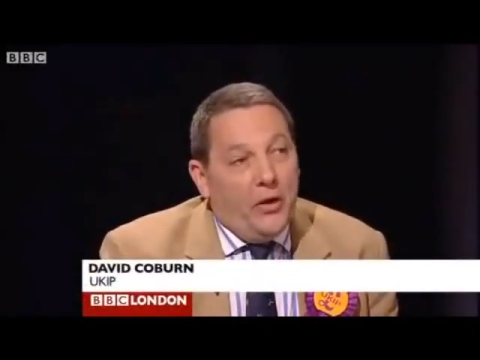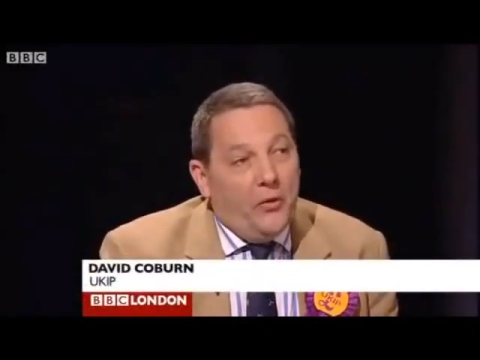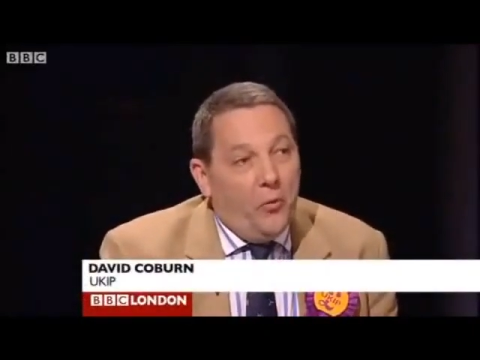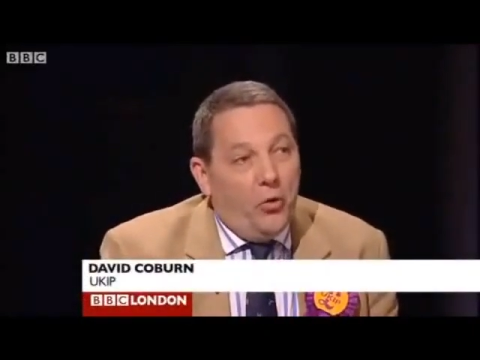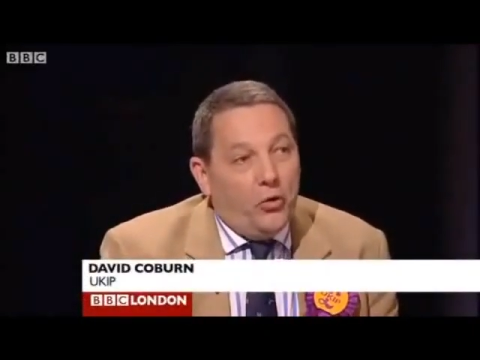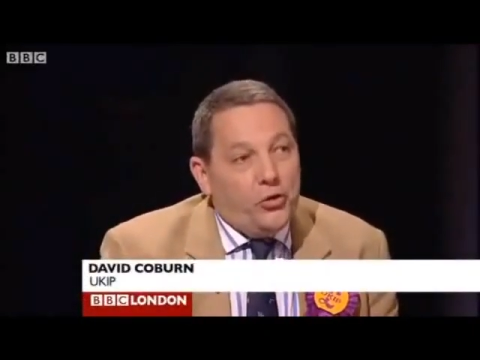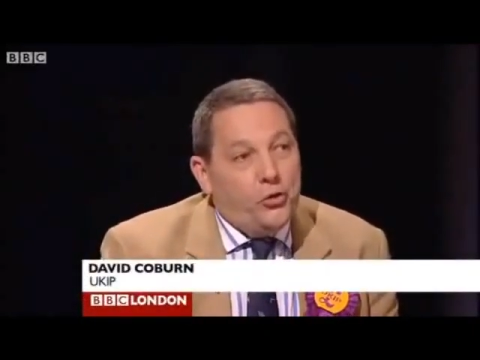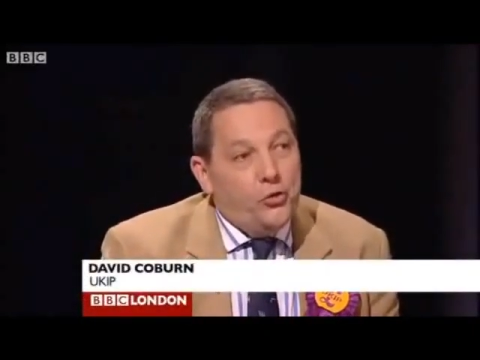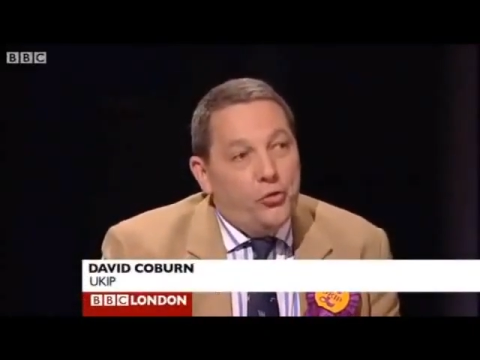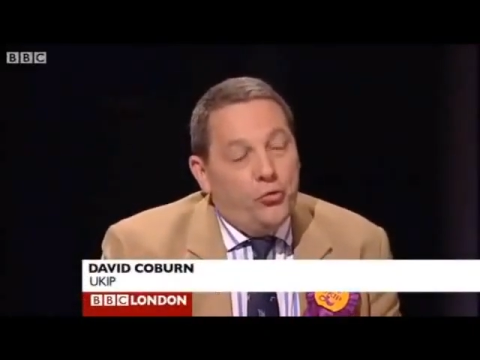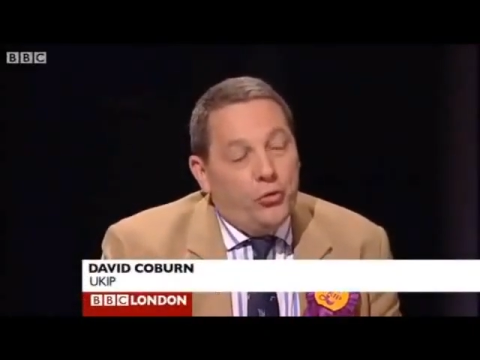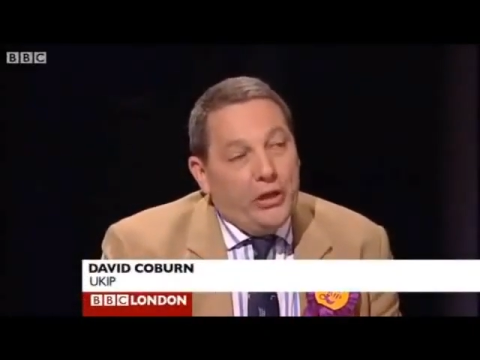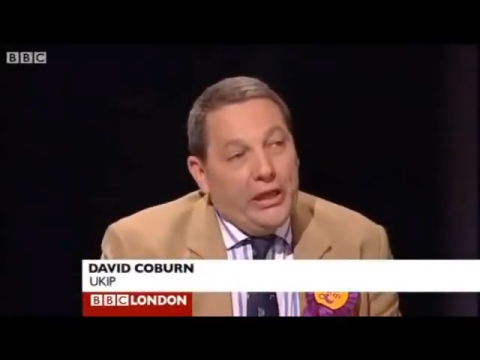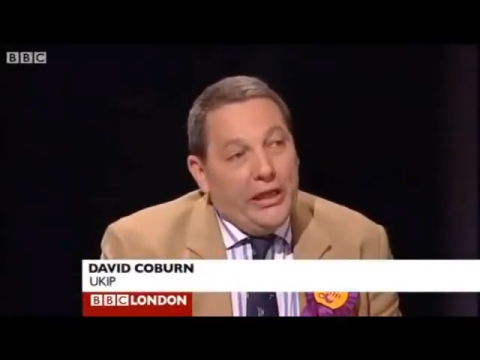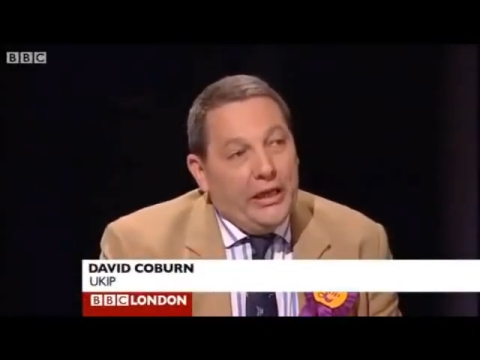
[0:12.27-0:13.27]
I watched you
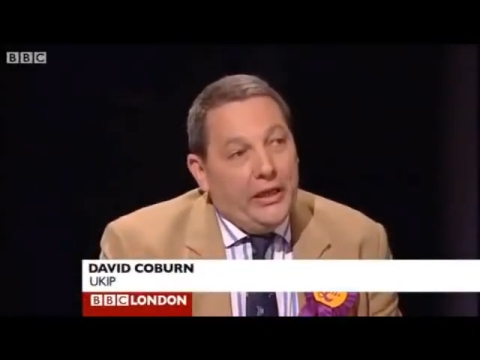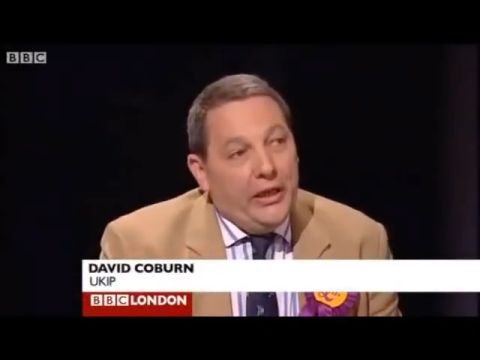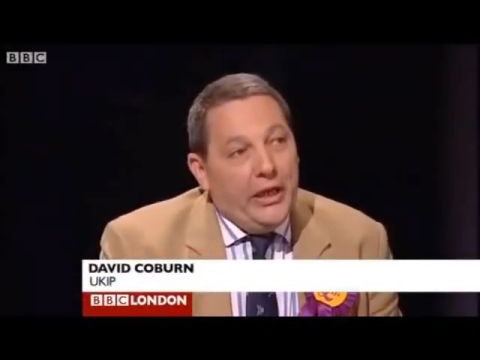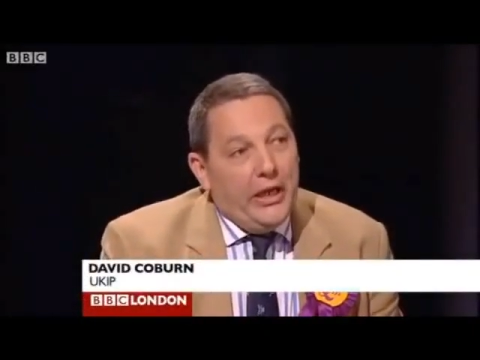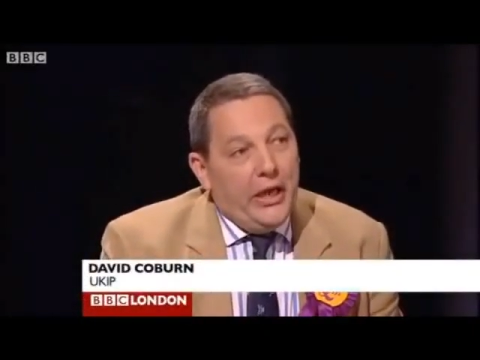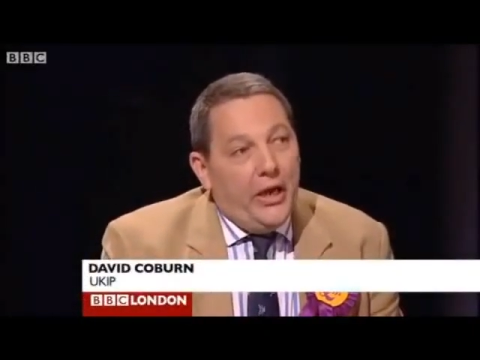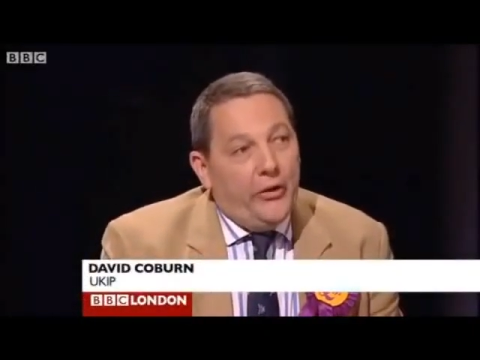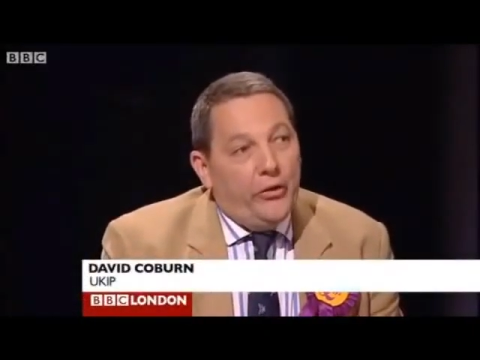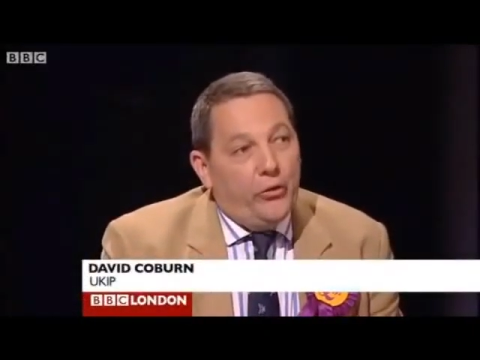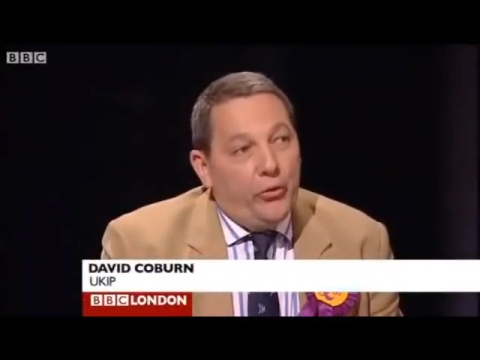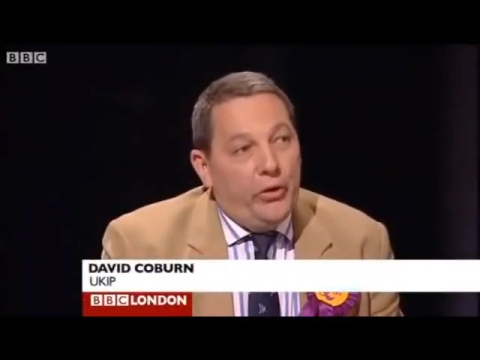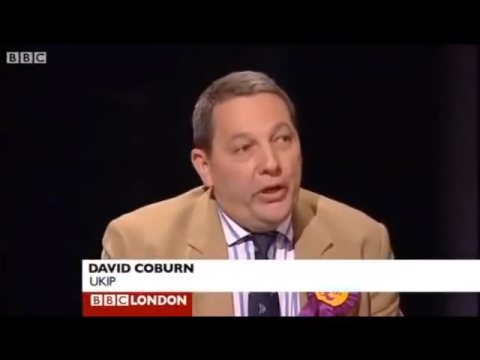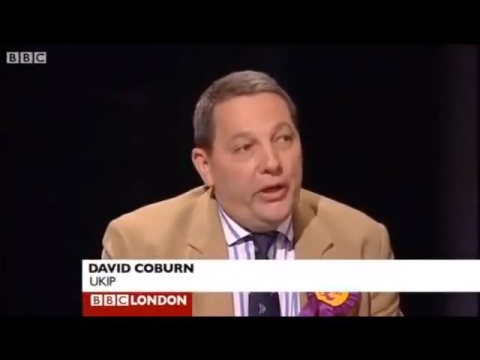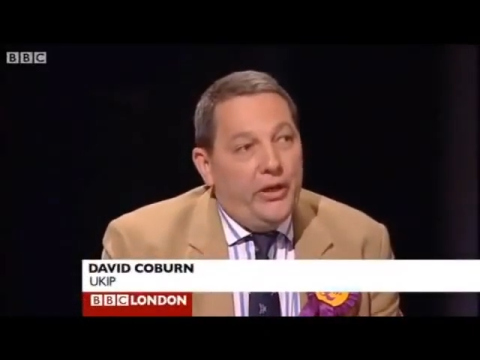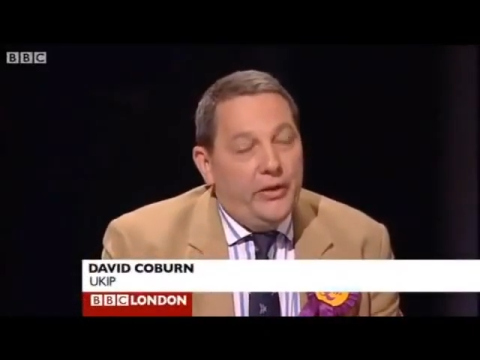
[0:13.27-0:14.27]
griddling the uh,
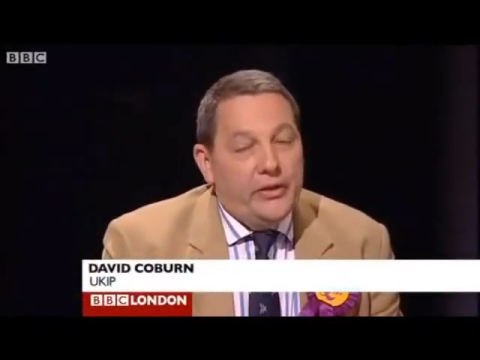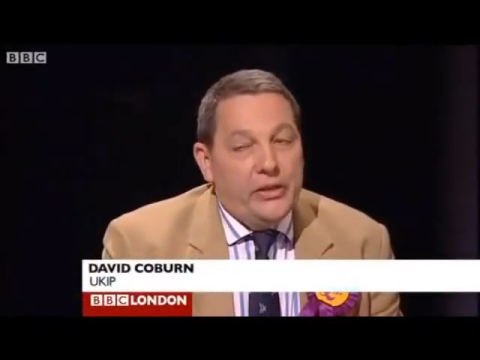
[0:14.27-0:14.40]
three